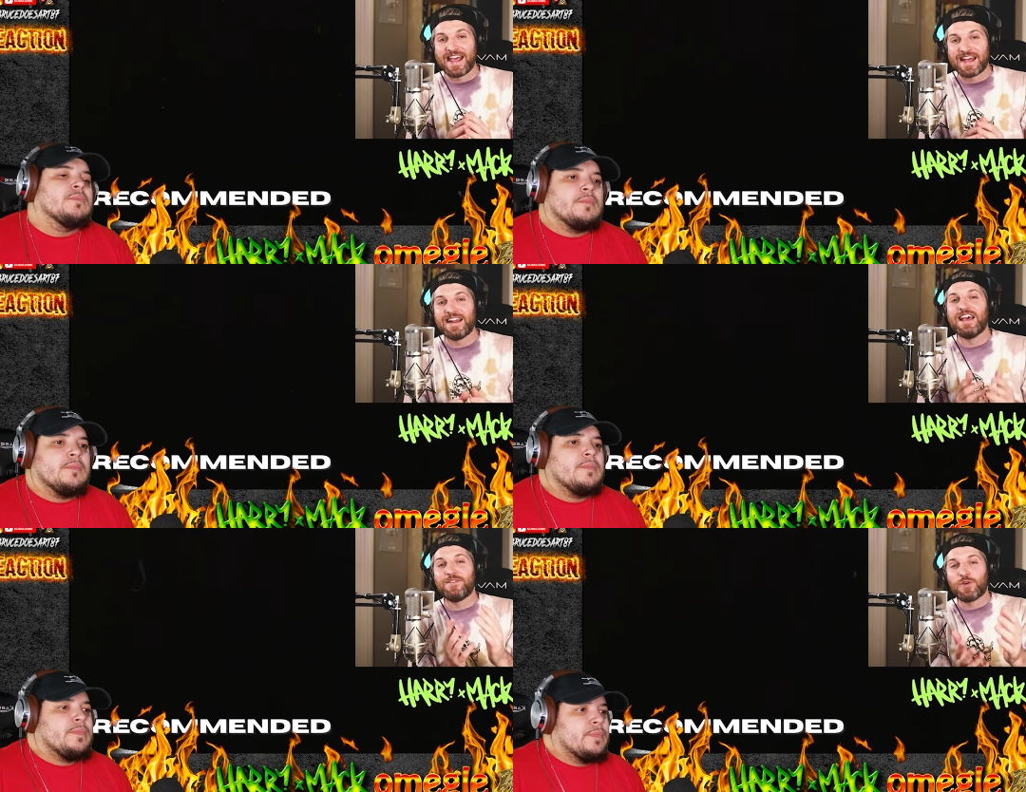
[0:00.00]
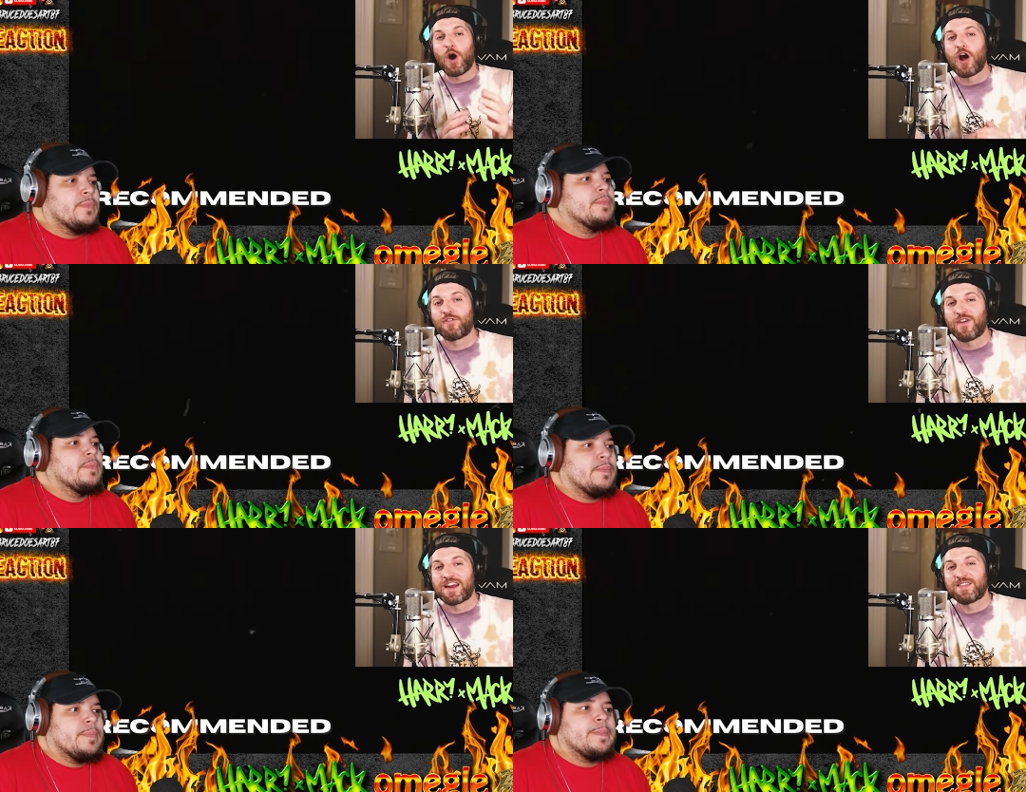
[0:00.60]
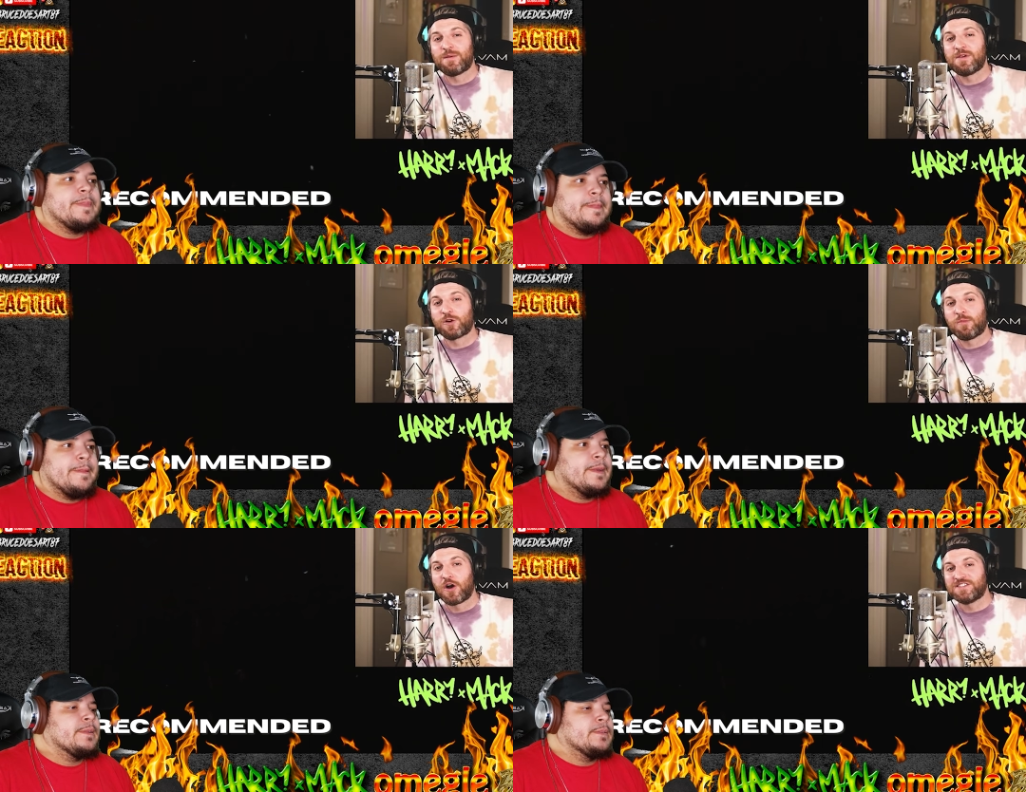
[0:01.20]
Speaker 1: And if you are a fan of the
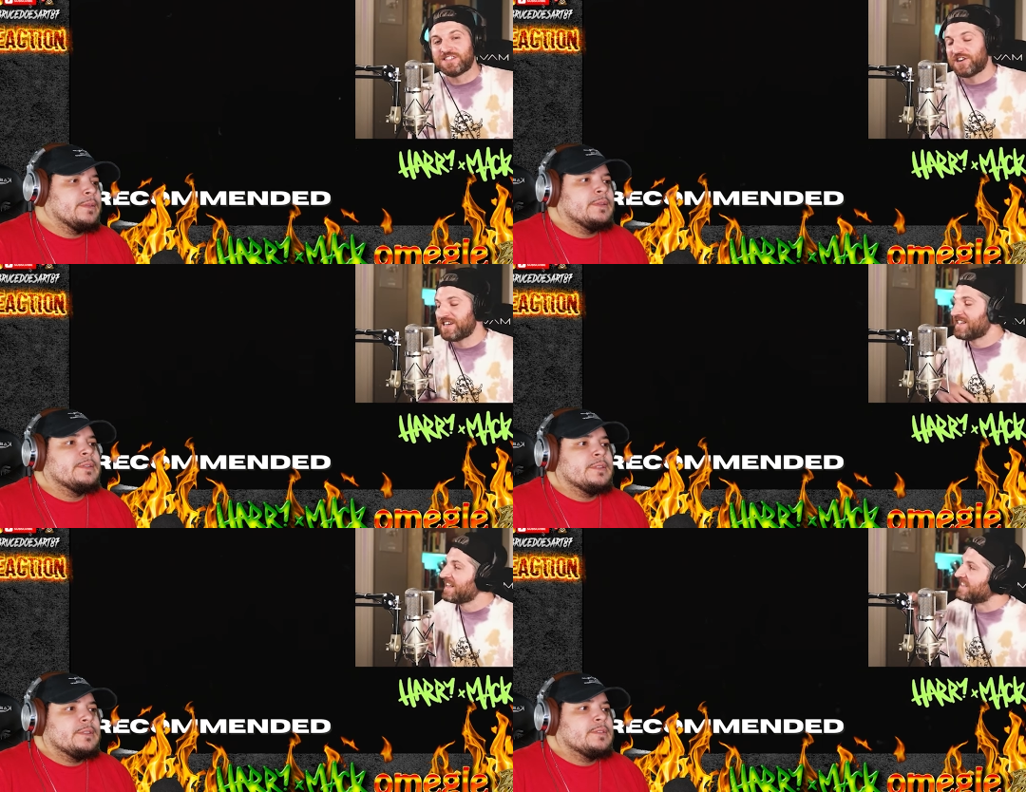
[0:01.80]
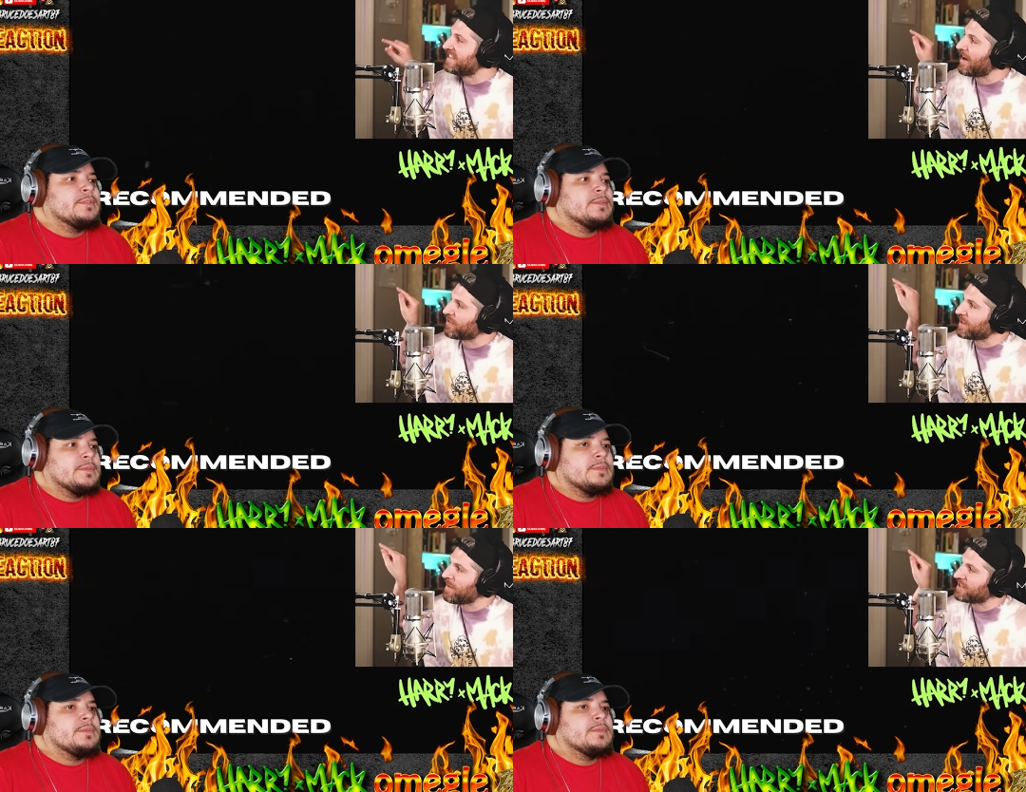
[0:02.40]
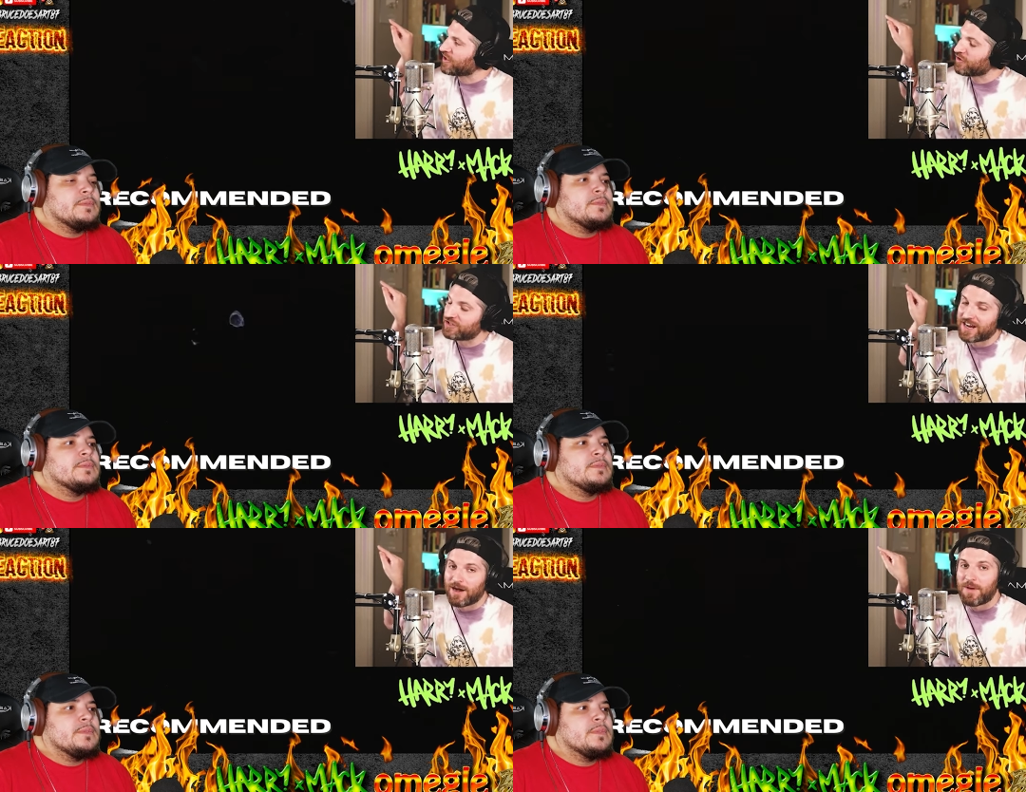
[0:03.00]
Omegle Bar series, definitely make sure
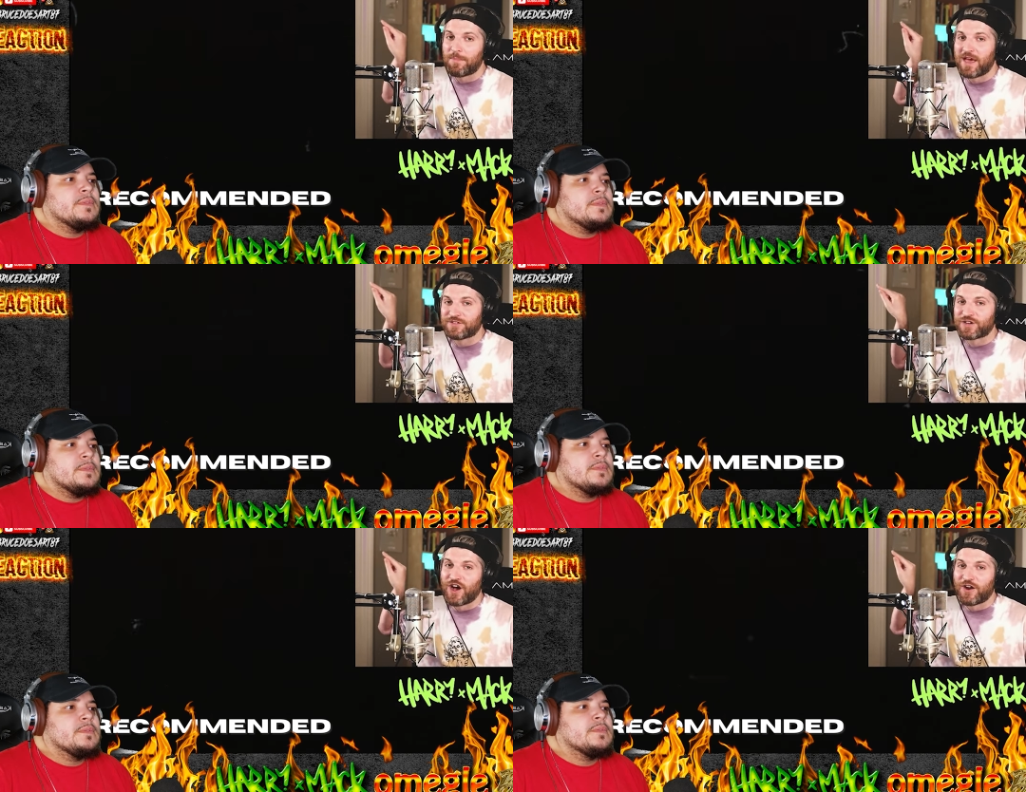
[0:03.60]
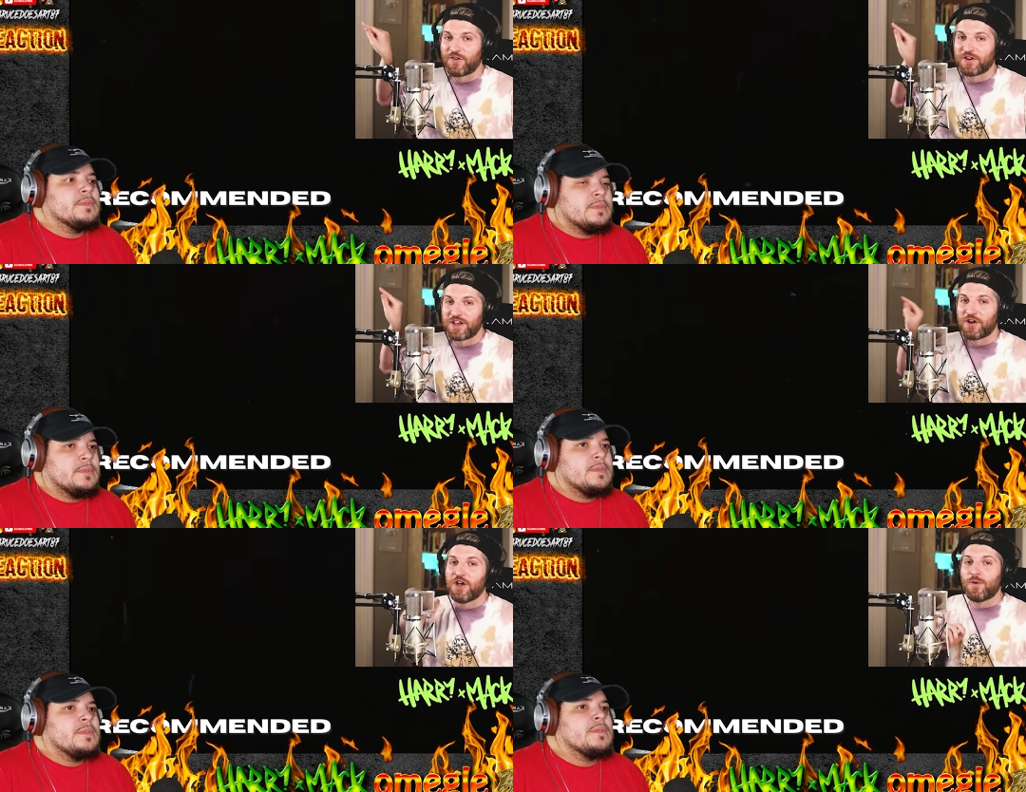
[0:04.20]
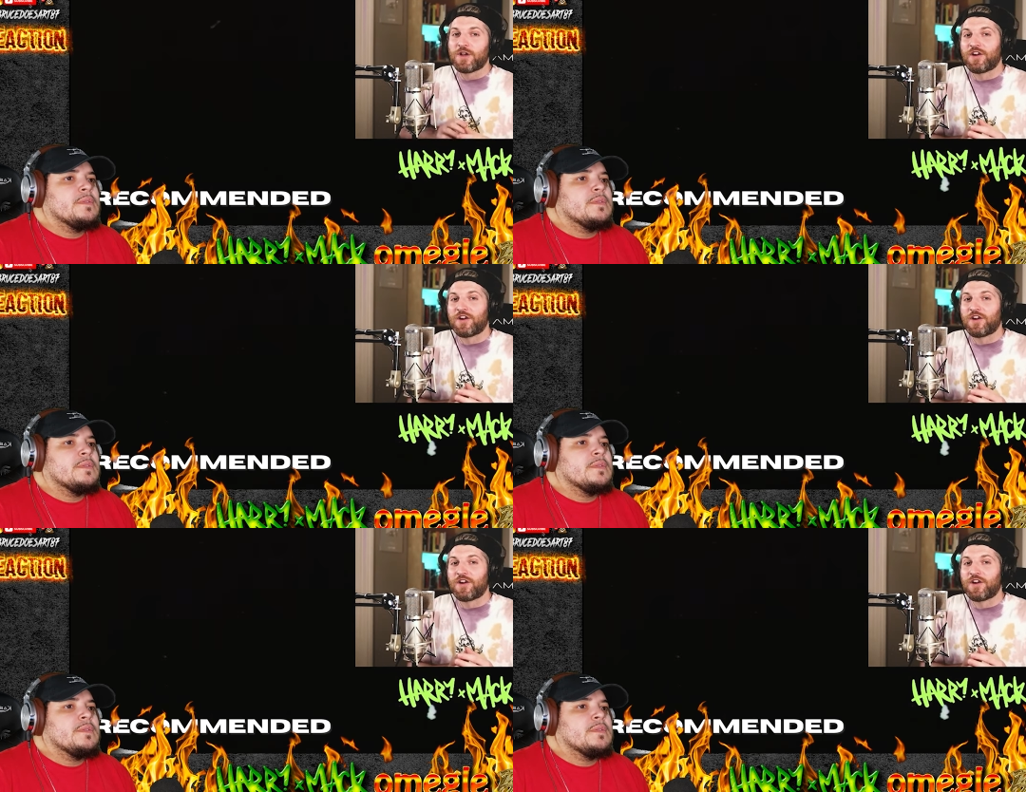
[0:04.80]
you check out my Patreon over here.